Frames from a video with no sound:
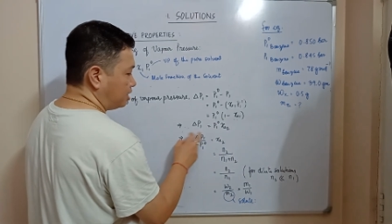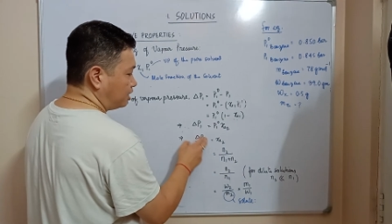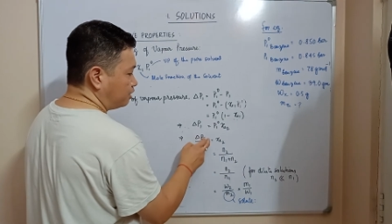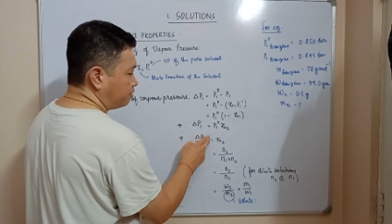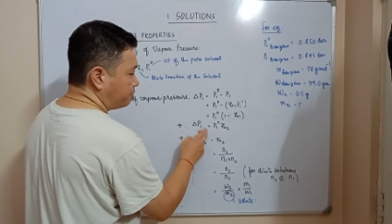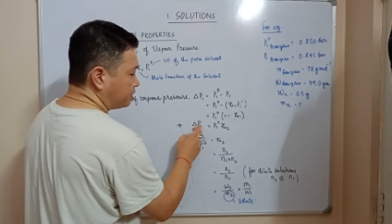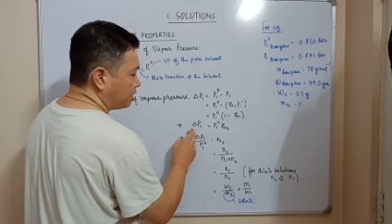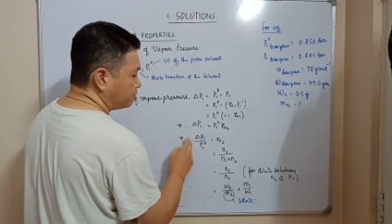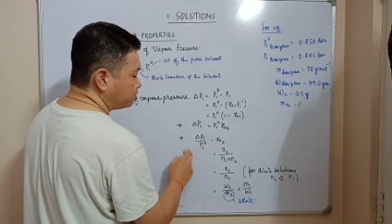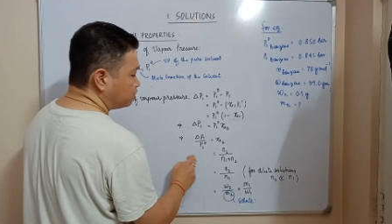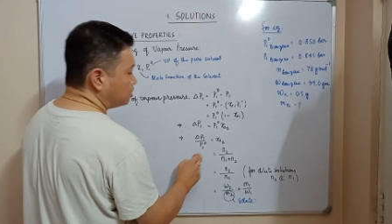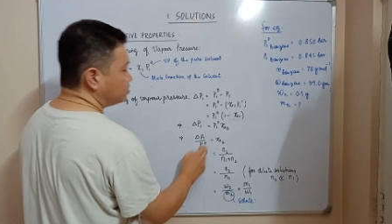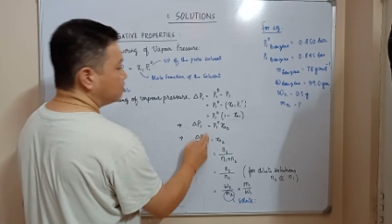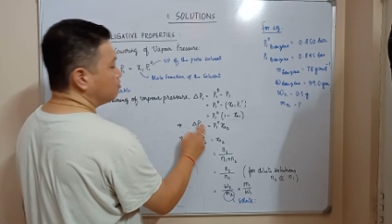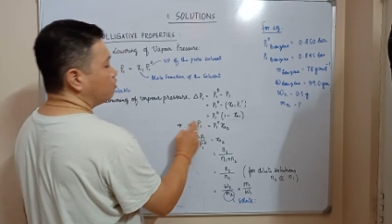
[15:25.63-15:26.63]
Then it
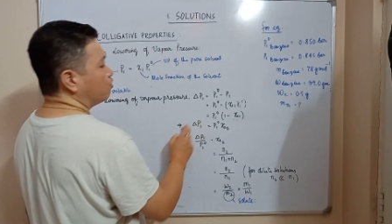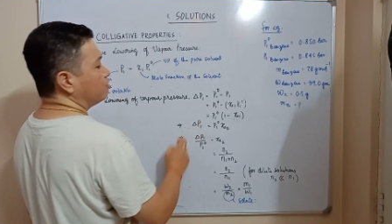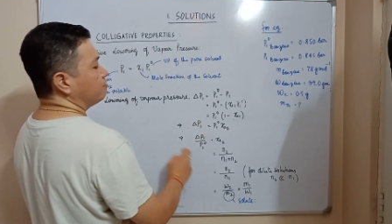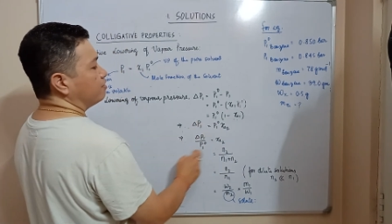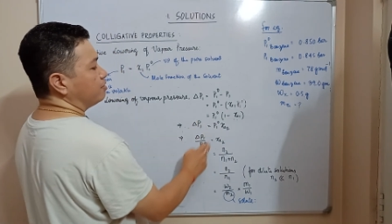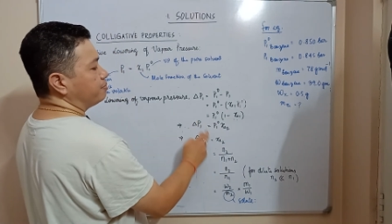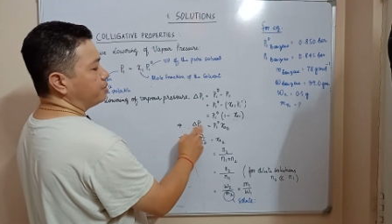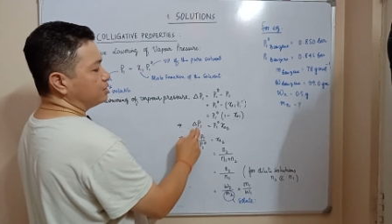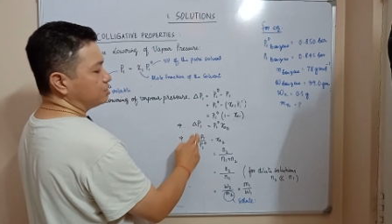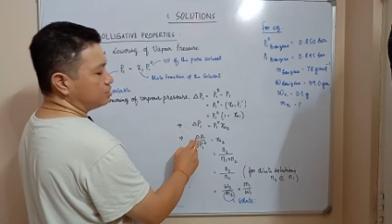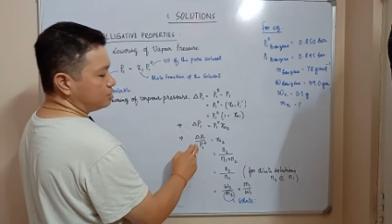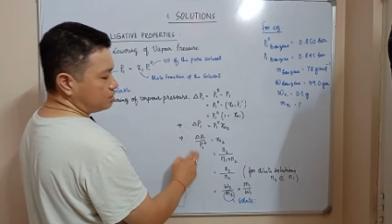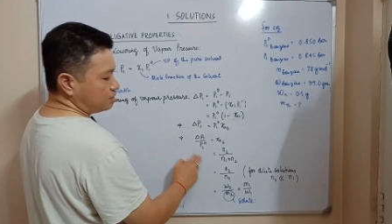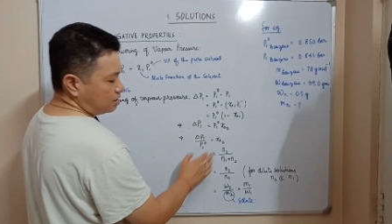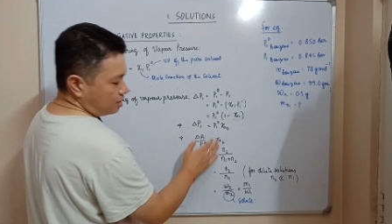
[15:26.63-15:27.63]
becomes relative lowering vapor
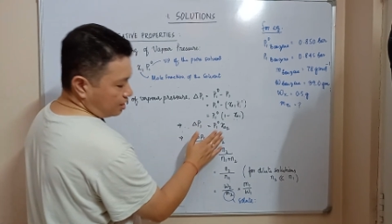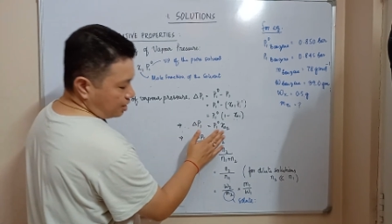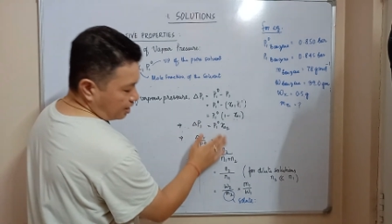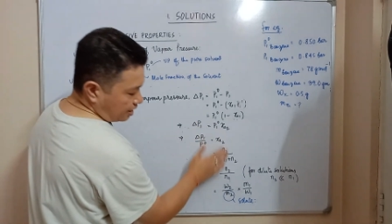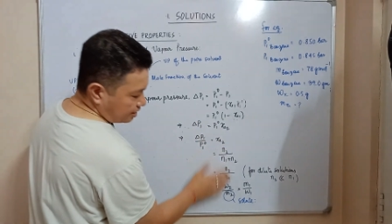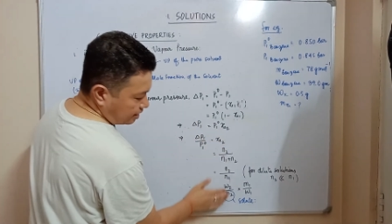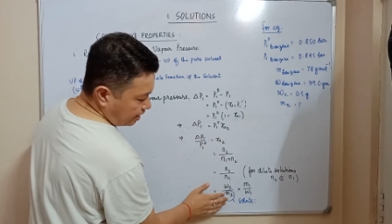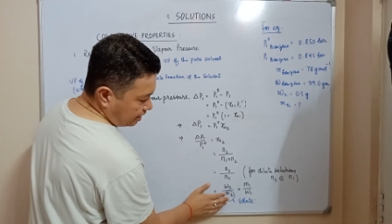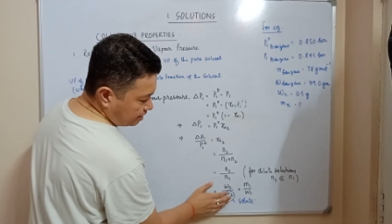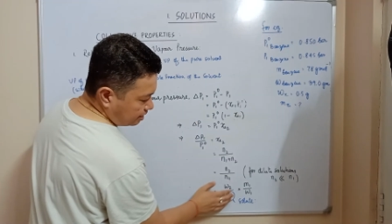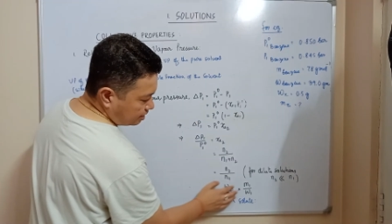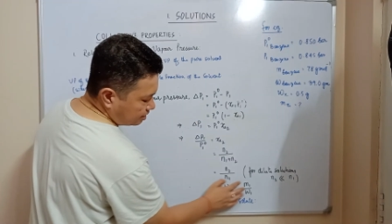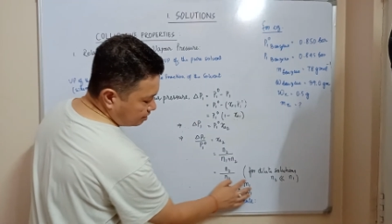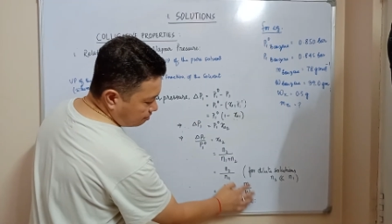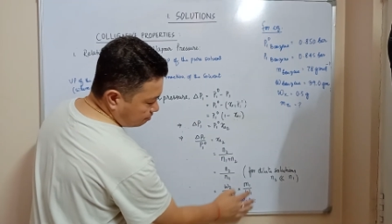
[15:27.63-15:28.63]
pressure. And
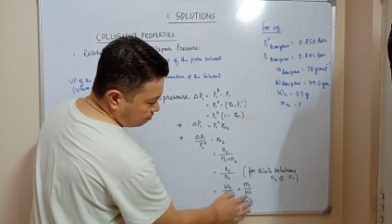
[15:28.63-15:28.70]
then